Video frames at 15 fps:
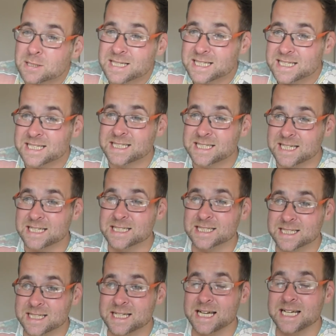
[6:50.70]
it
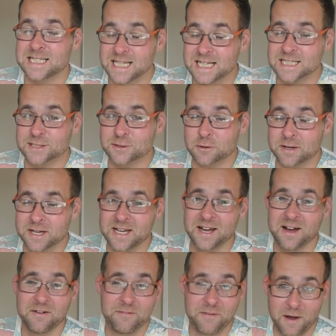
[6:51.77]
is, sorry,
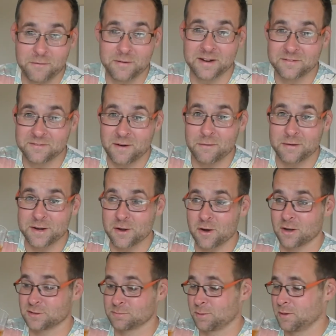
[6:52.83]
a very, very
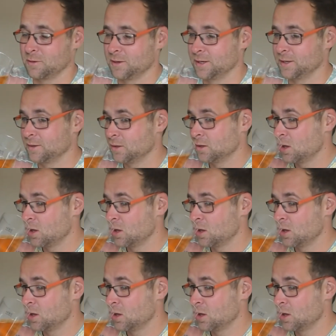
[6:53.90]
nice pint.